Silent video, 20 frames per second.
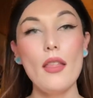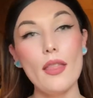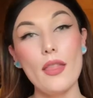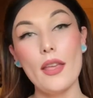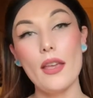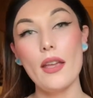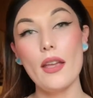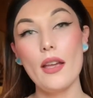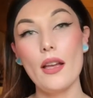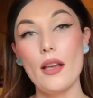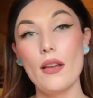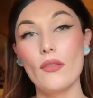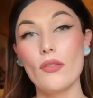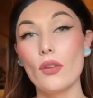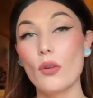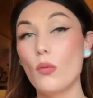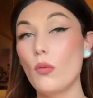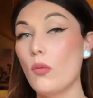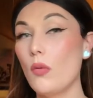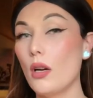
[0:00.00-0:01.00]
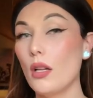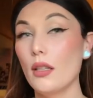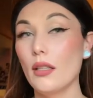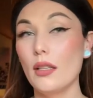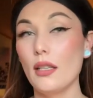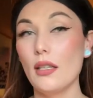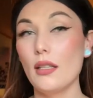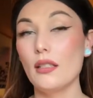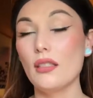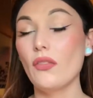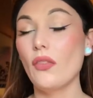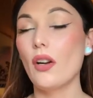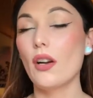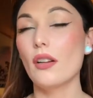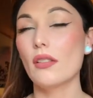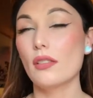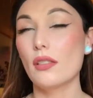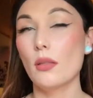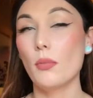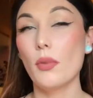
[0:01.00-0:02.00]
They have quality as far
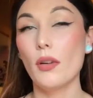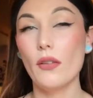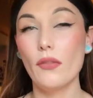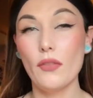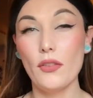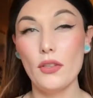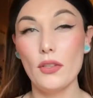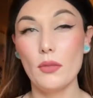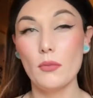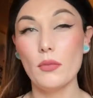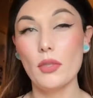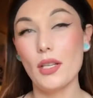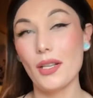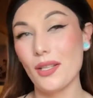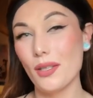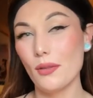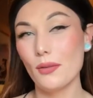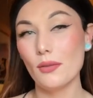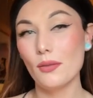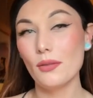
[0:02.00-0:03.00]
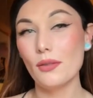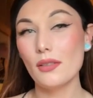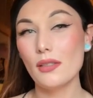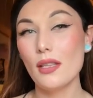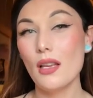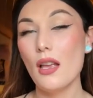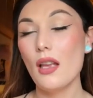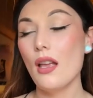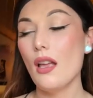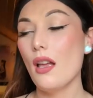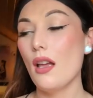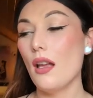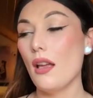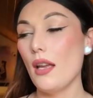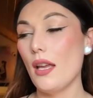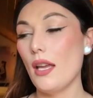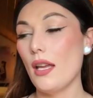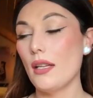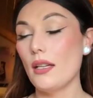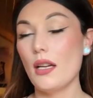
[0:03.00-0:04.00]
as the perfume goes,
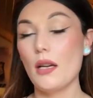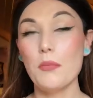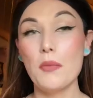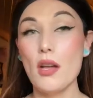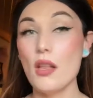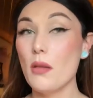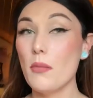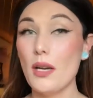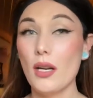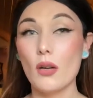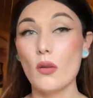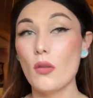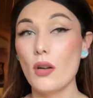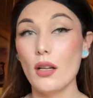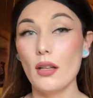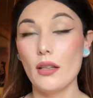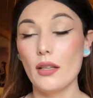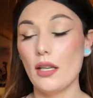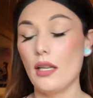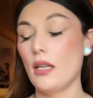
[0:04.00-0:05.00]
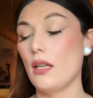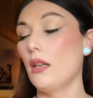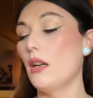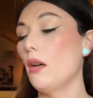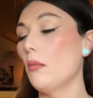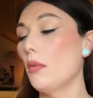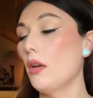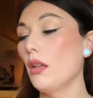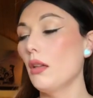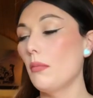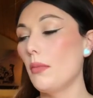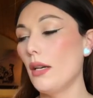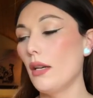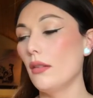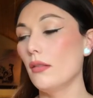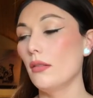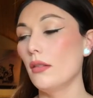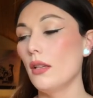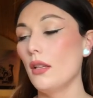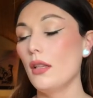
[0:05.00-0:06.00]
and I'm all about quality. I'm all
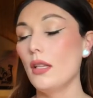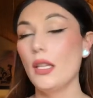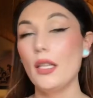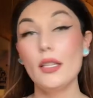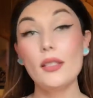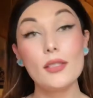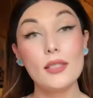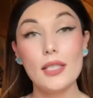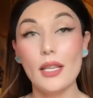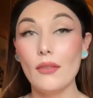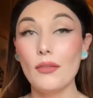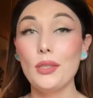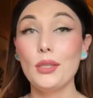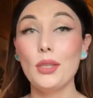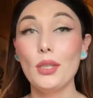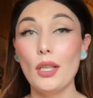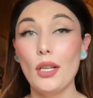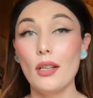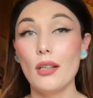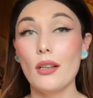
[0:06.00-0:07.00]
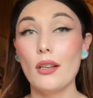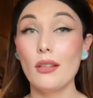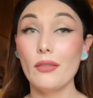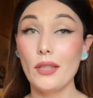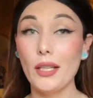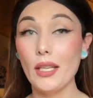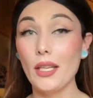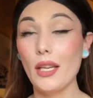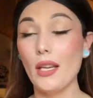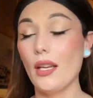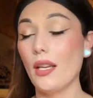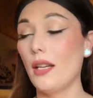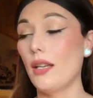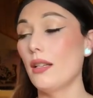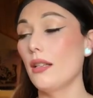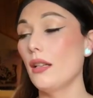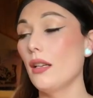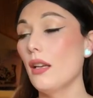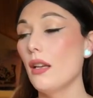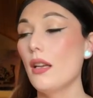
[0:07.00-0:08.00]
about saving a dollar if I
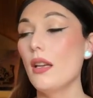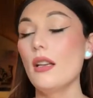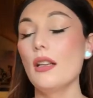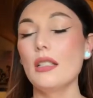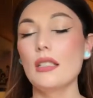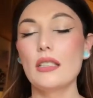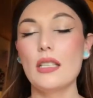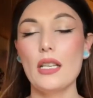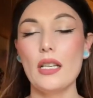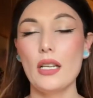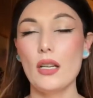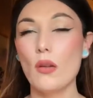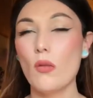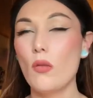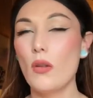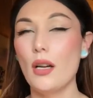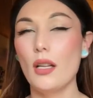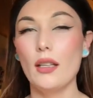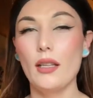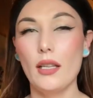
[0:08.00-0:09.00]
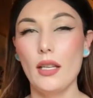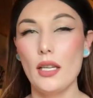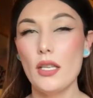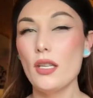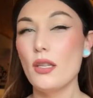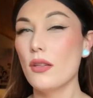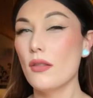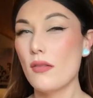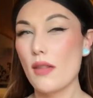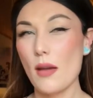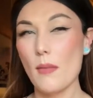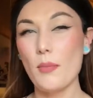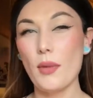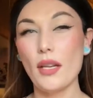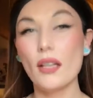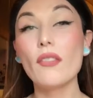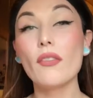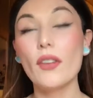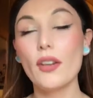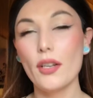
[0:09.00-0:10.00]
can, getting quality, you know, that
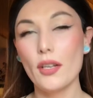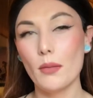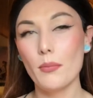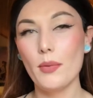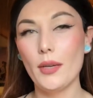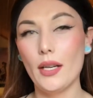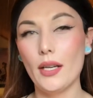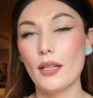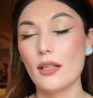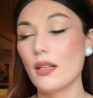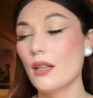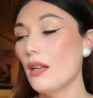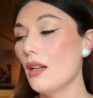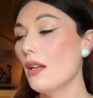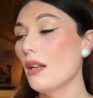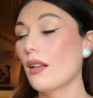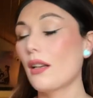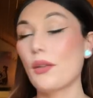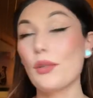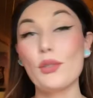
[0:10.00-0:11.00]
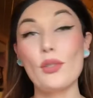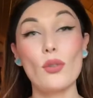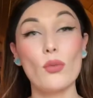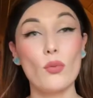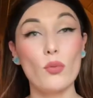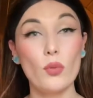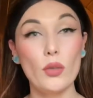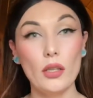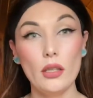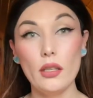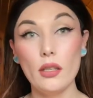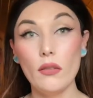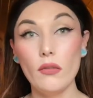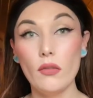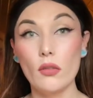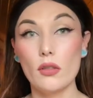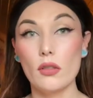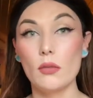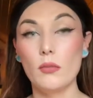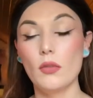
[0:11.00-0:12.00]
bang for your buck, because they're really
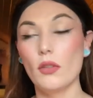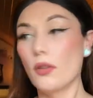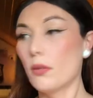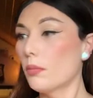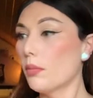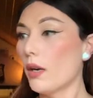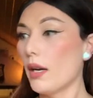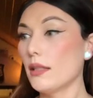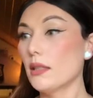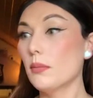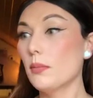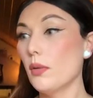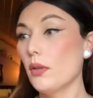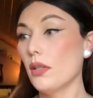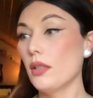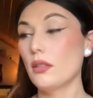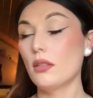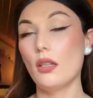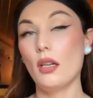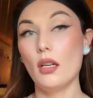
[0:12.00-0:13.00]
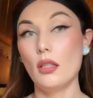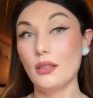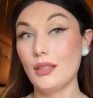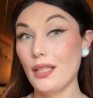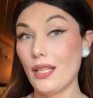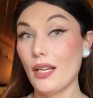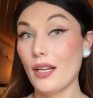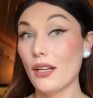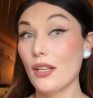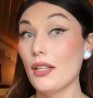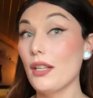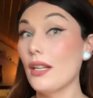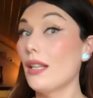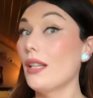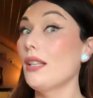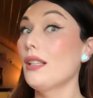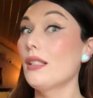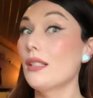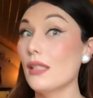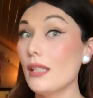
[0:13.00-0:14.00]
affordable. The price point on Layered
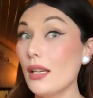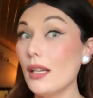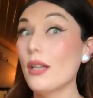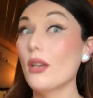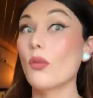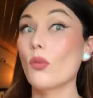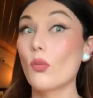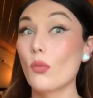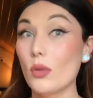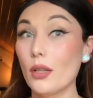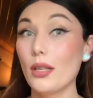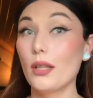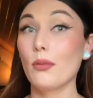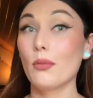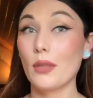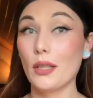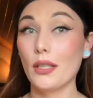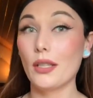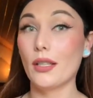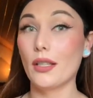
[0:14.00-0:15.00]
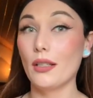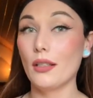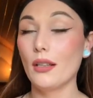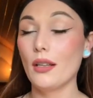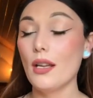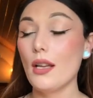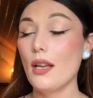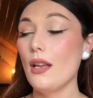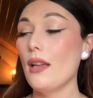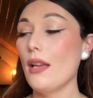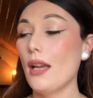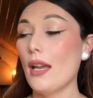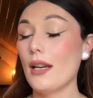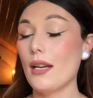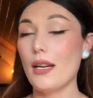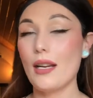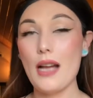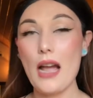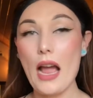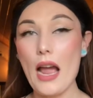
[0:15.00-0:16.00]
is like really, really good, and
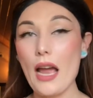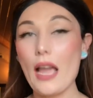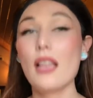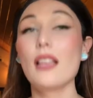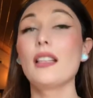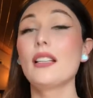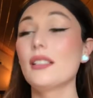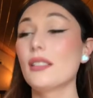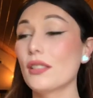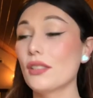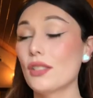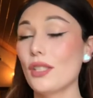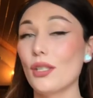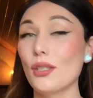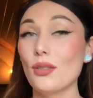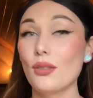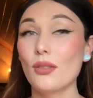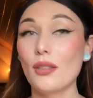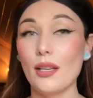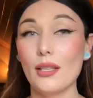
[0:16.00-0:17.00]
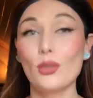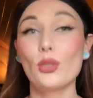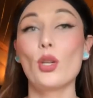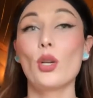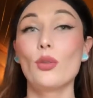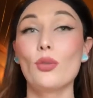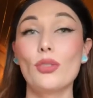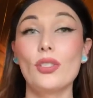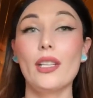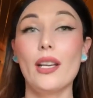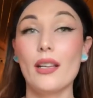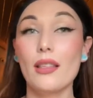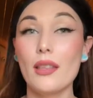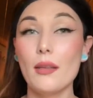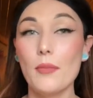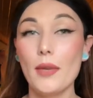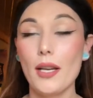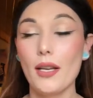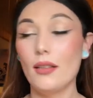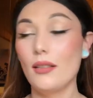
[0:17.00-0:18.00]
I highly suggest you guys go check them
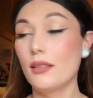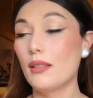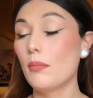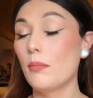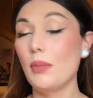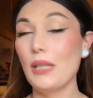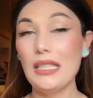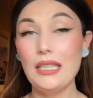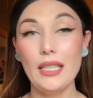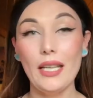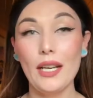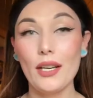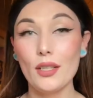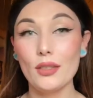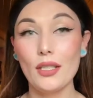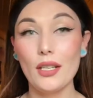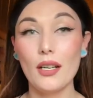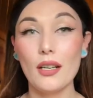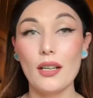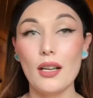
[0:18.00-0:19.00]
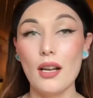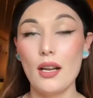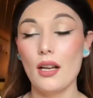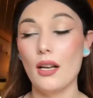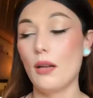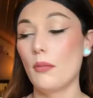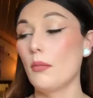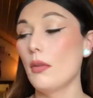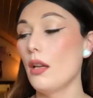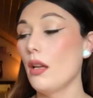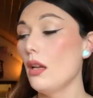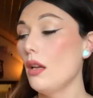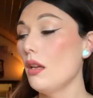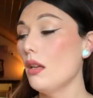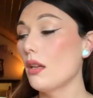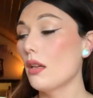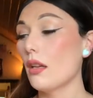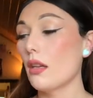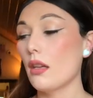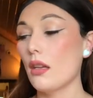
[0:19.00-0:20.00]
out. It's belayered.com.
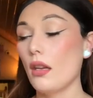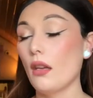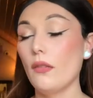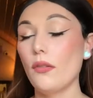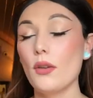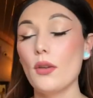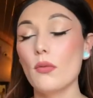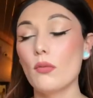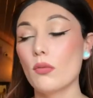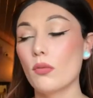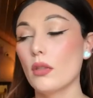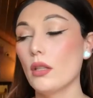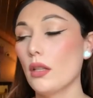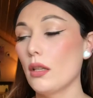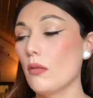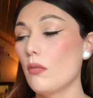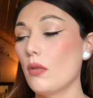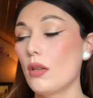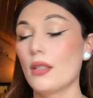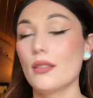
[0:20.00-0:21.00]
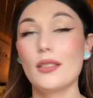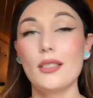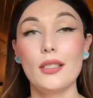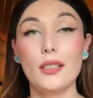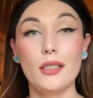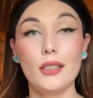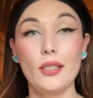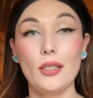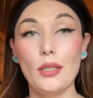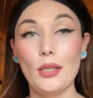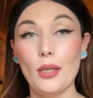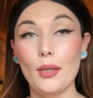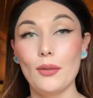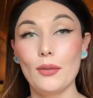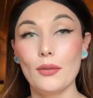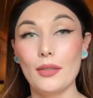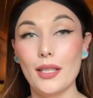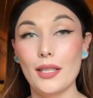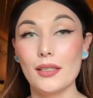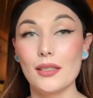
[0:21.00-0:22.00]
If you really want to, you
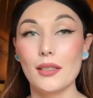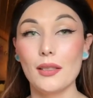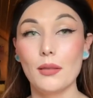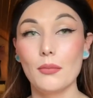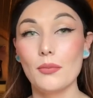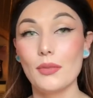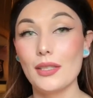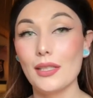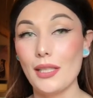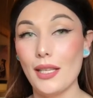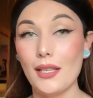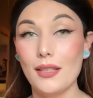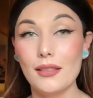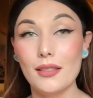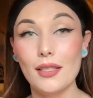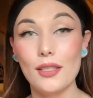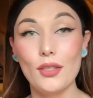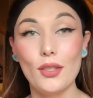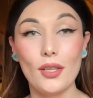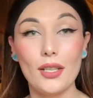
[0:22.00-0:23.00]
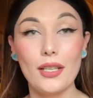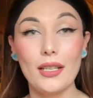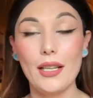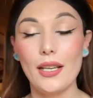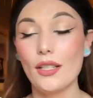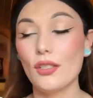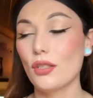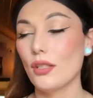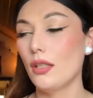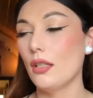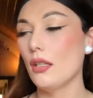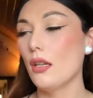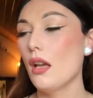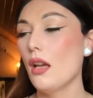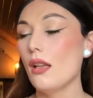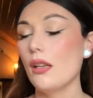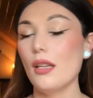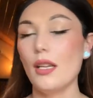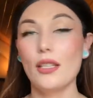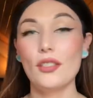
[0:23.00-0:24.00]
know, get some scents in your collection,
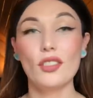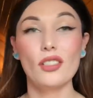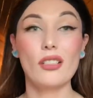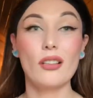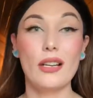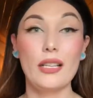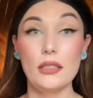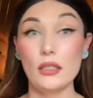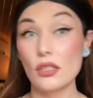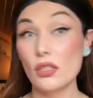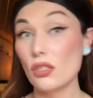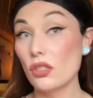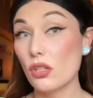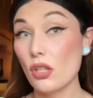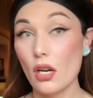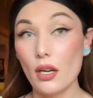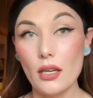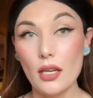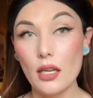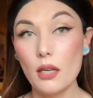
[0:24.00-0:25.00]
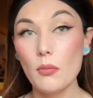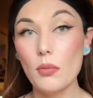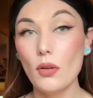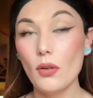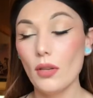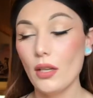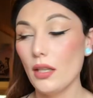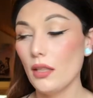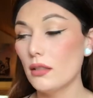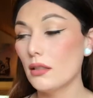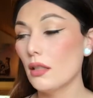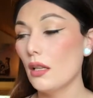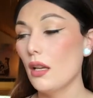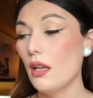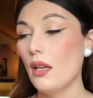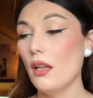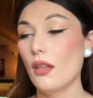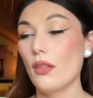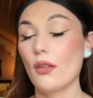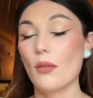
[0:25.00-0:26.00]
it's a great starting point.
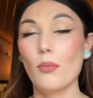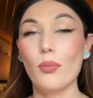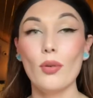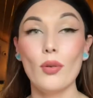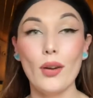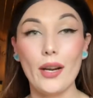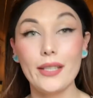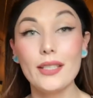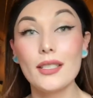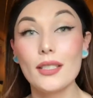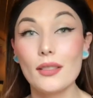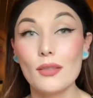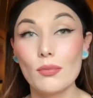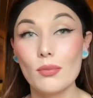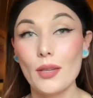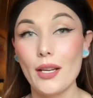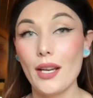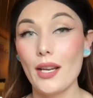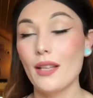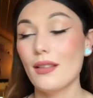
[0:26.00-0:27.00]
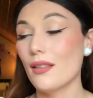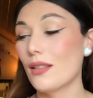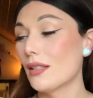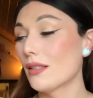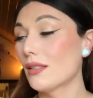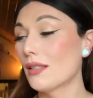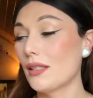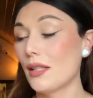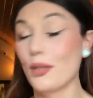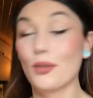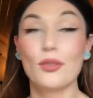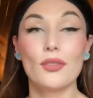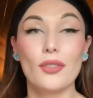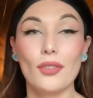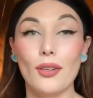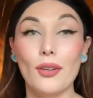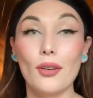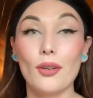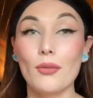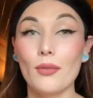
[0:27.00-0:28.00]
The price is right, the scents are
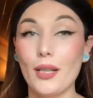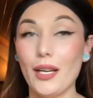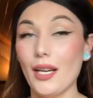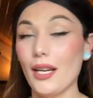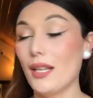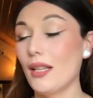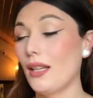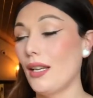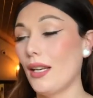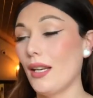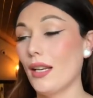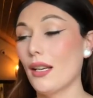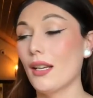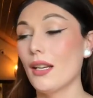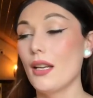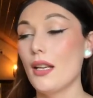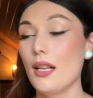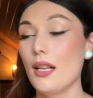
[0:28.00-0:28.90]
all right. Like,